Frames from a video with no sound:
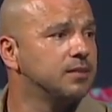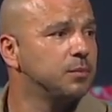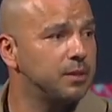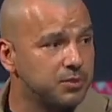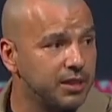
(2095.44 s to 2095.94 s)

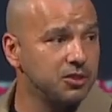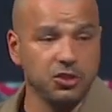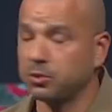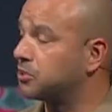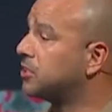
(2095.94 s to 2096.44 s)
But I'm telling you,
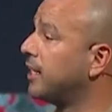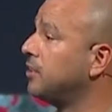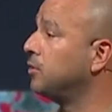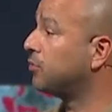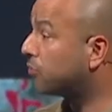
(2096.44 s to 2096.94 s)
it'll set
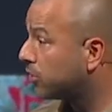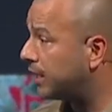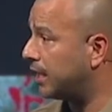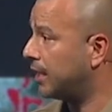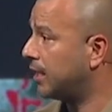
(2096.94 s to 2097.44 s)
you
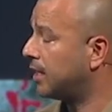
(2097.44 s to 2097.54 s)
free.